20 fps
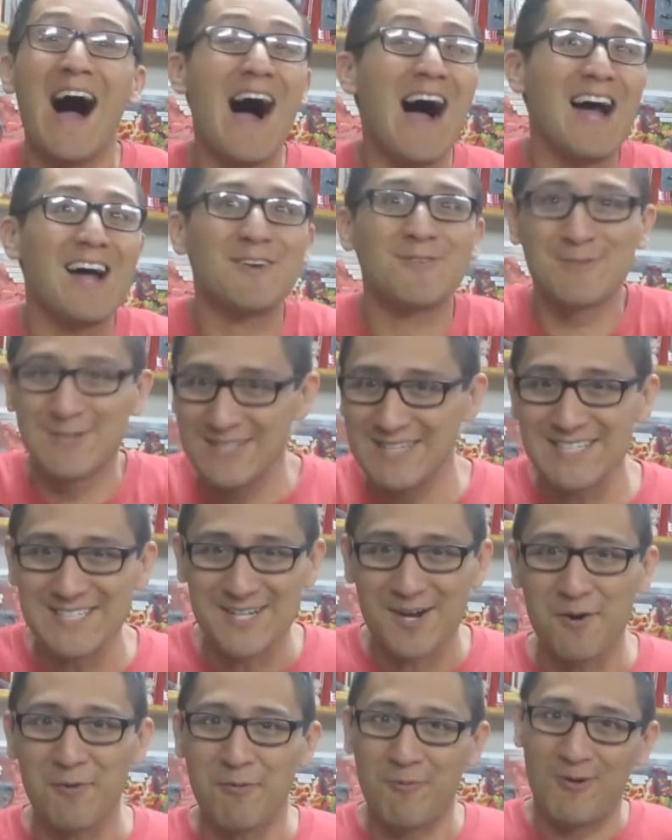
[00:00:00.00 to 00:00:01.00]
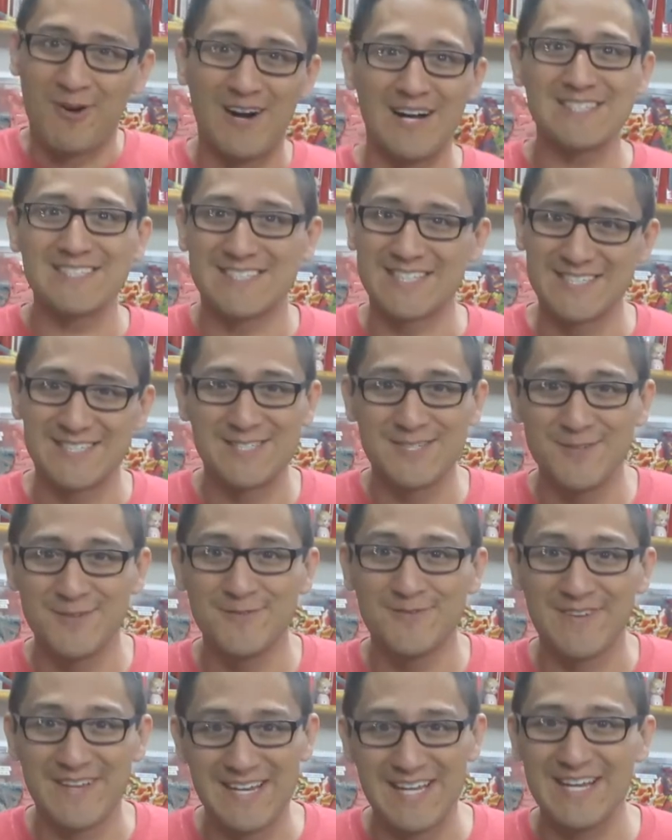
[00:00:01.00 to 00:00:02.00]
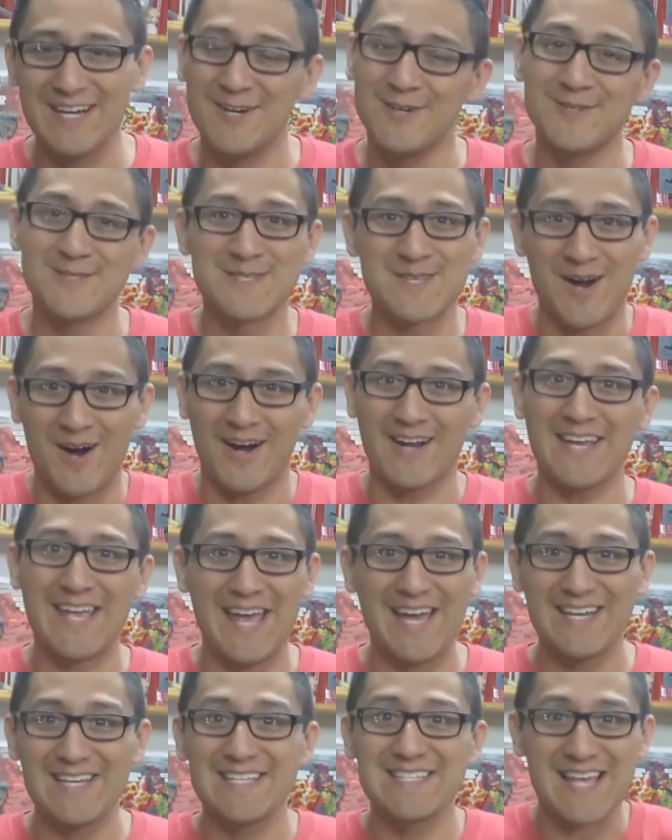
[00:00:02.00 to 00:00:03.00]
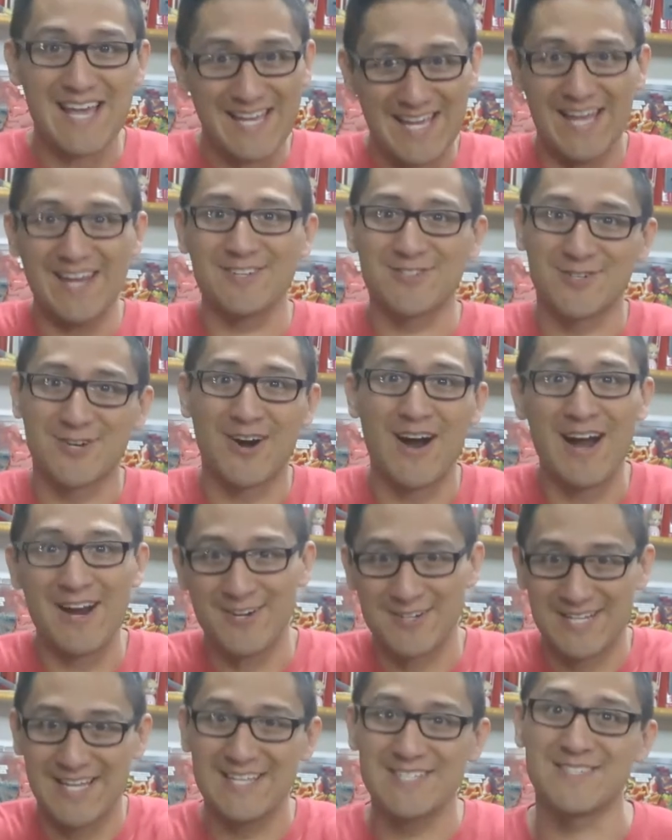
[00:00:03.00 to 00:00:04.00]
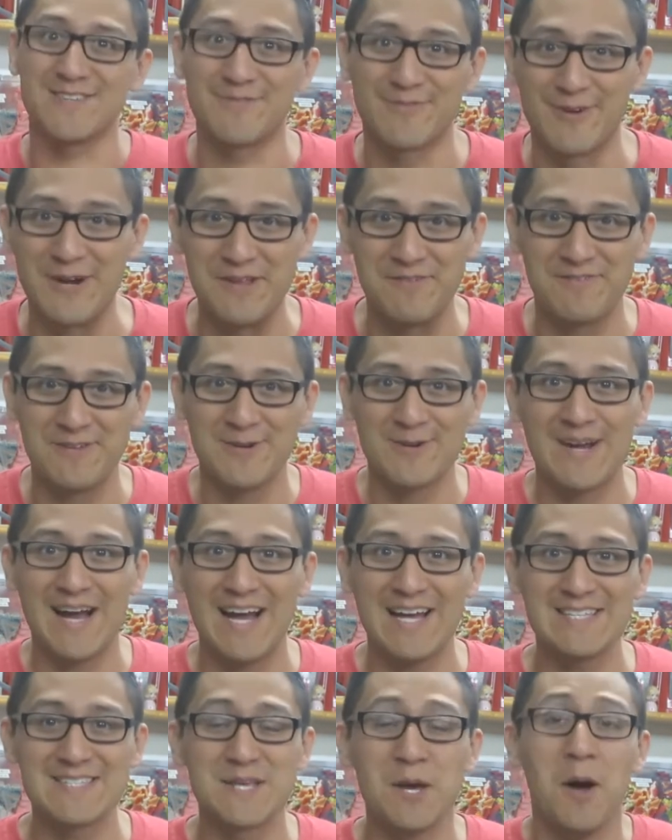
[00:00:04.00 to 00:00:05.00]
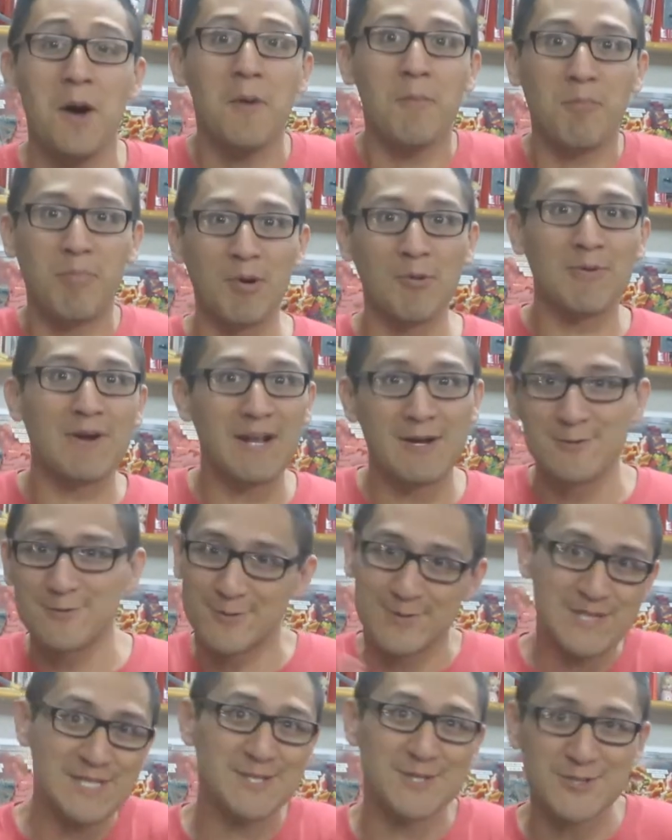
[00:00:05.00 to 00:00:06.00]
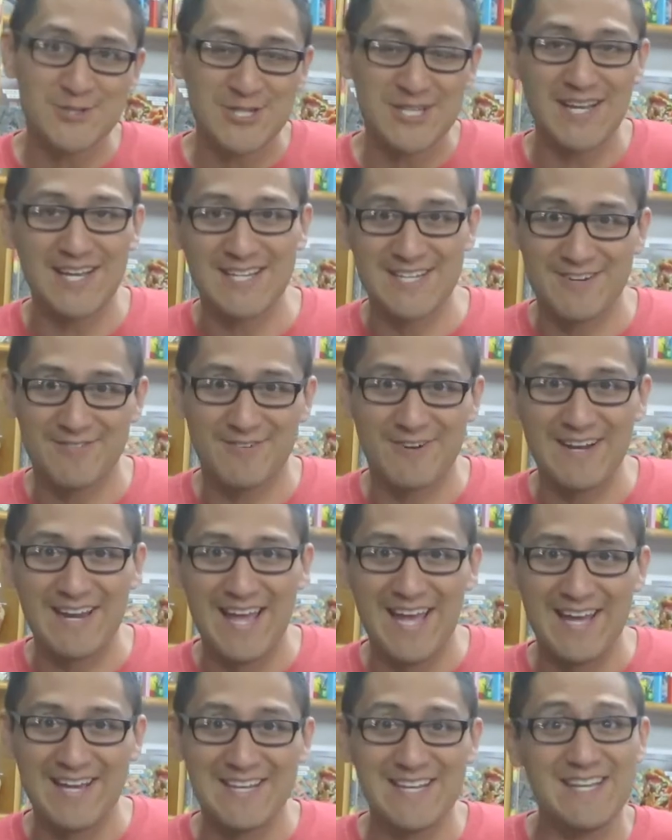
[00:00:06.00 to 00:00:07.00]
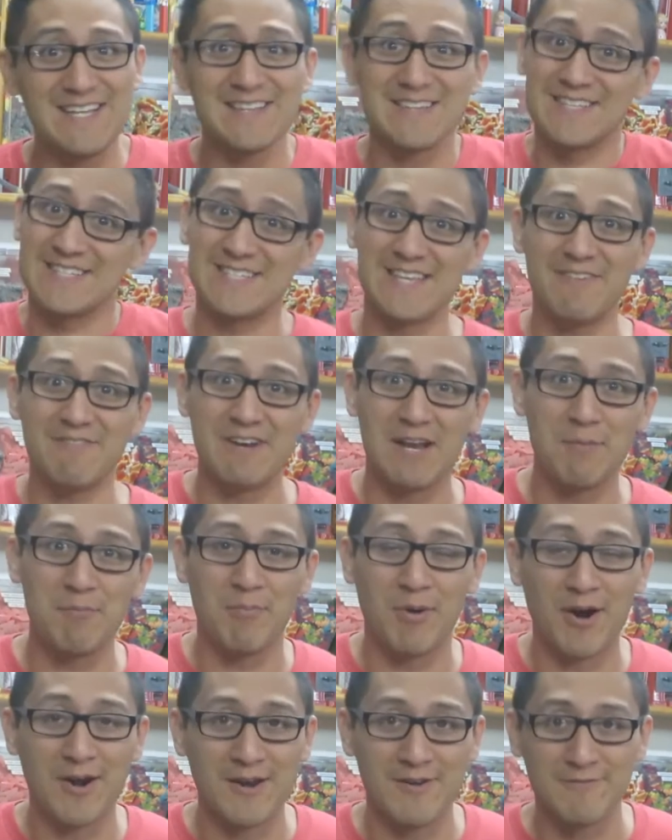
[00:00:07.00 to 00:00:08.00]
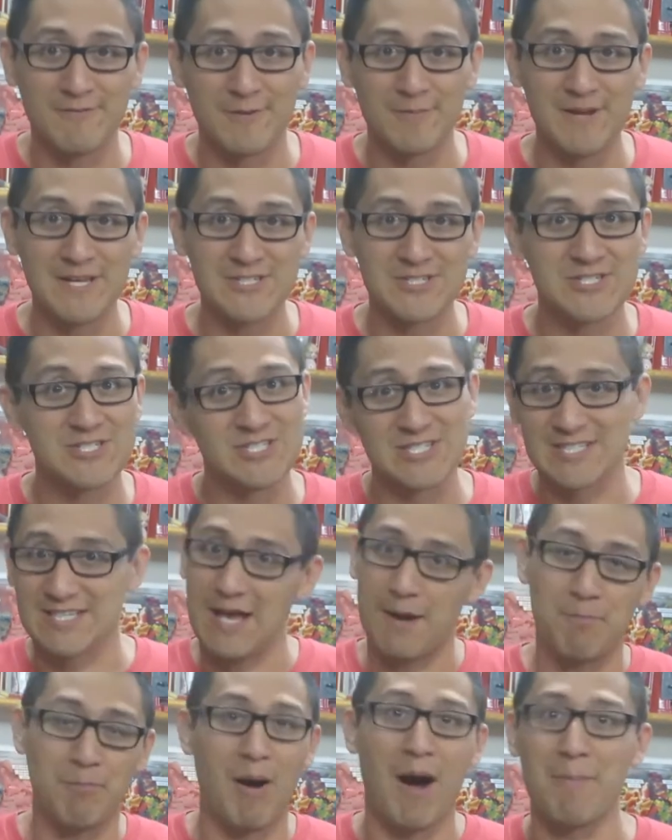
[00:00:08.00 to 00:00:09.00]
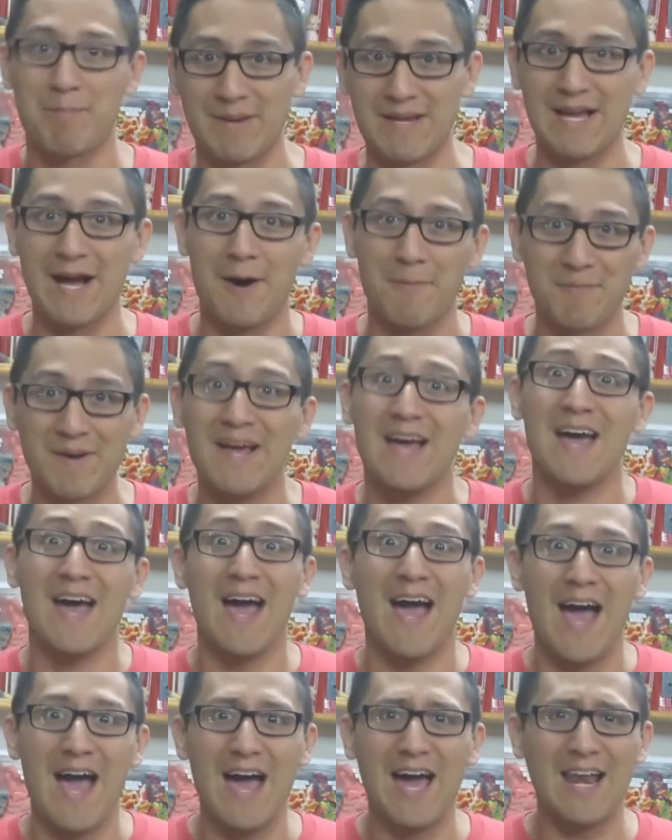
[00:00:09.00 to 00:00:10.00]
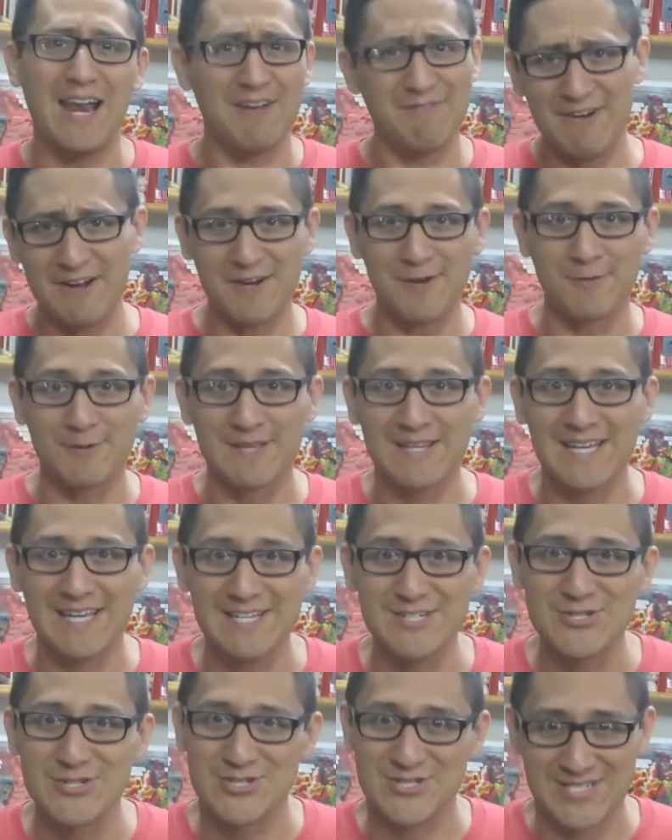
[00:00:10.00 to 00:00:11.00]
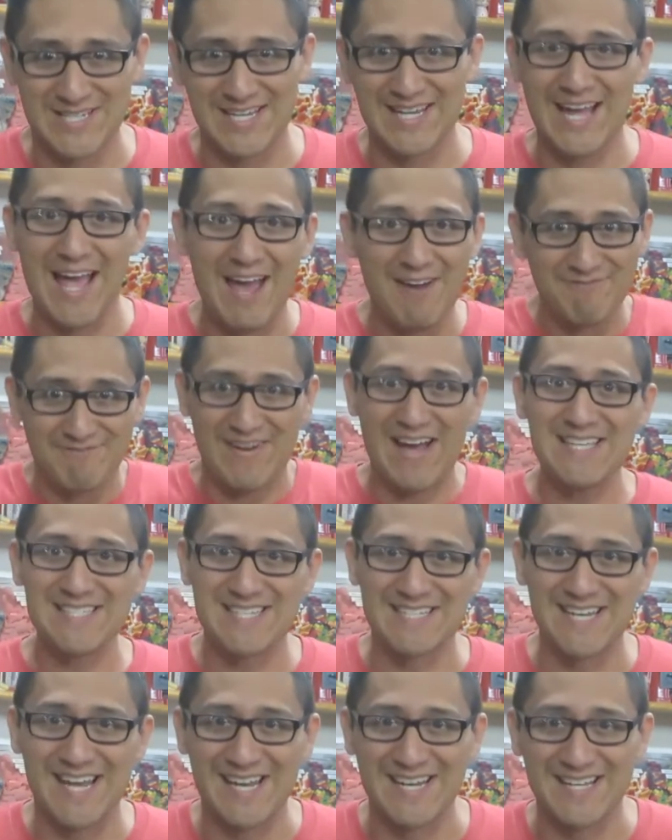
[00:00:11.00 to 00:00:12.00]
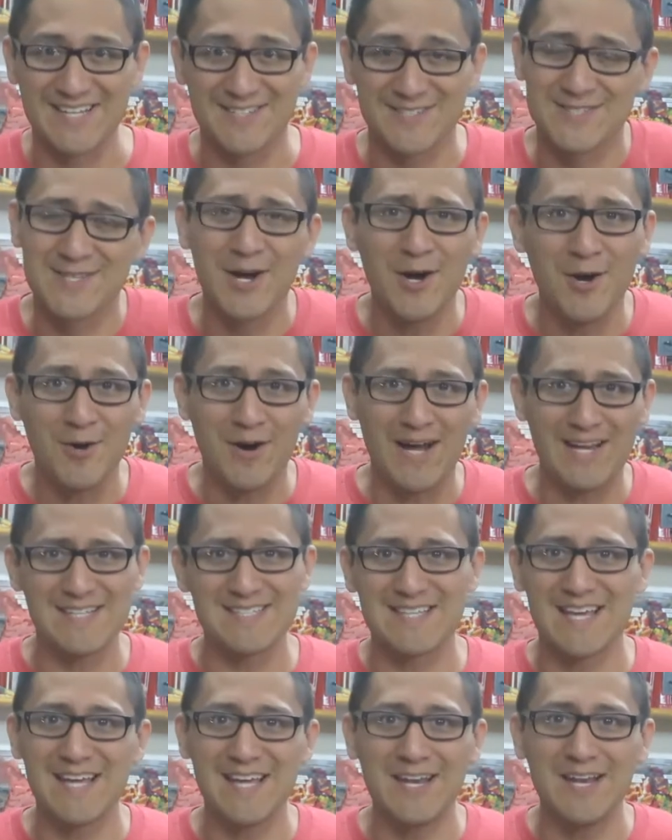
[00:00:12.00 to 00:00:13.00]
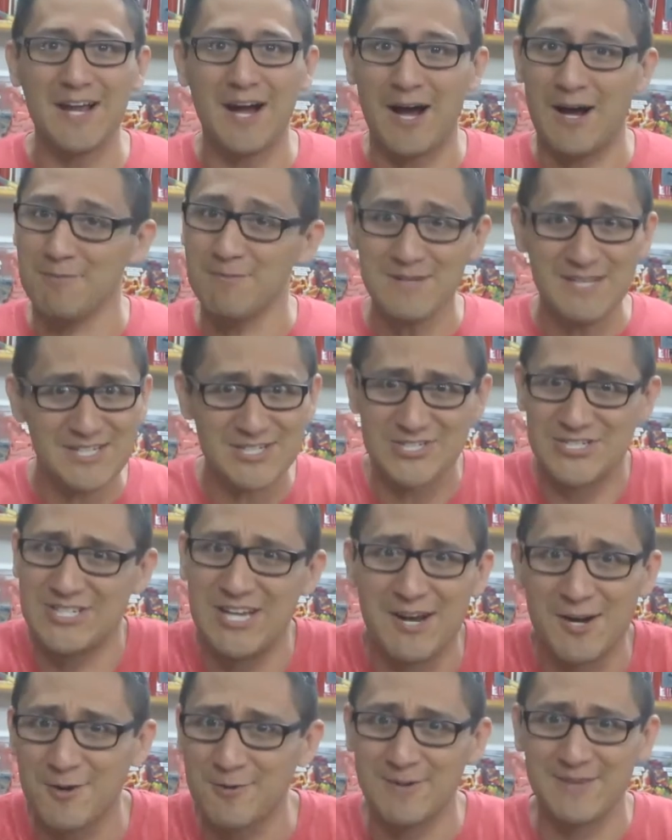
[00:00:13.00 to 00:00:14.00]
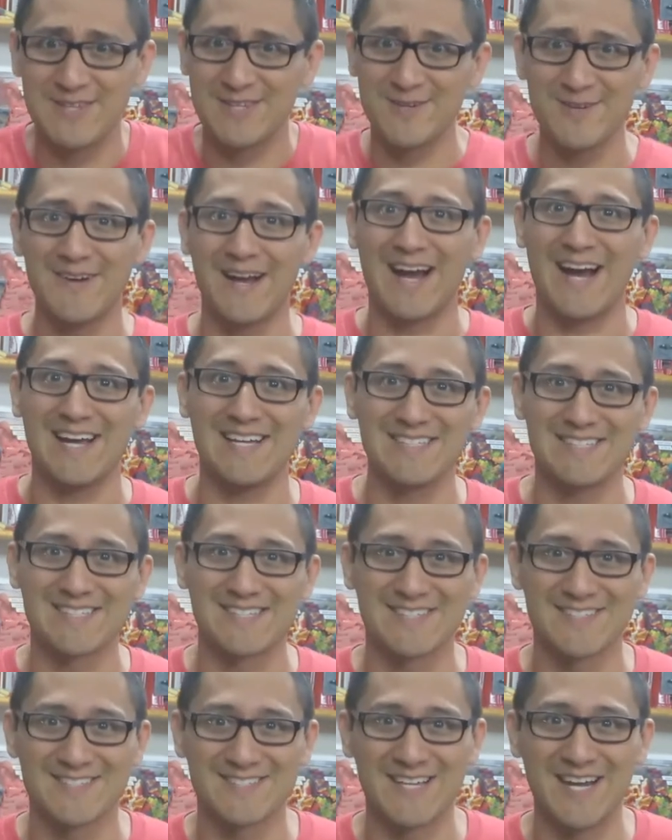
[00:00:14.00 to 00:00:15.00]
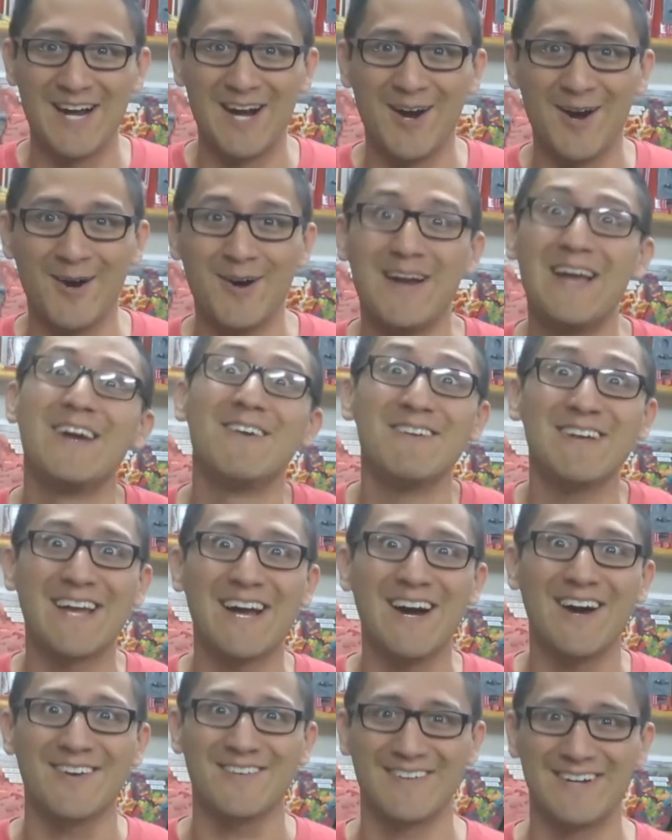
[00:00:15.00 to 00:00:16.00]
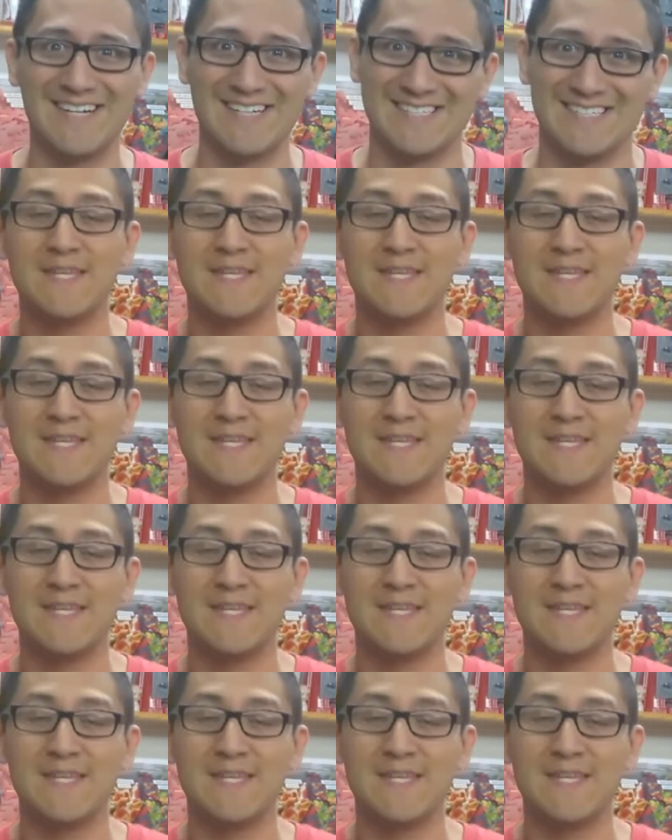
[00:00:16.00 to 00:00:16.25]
I really don't want to do videos on candies I can't try or taste in front of you guys, but when I was researching a different candy, the 7-Up bar information just kept popping up, and I found it really interesting and fascinating. So I decided I'm going to share it with you guys. So here we go.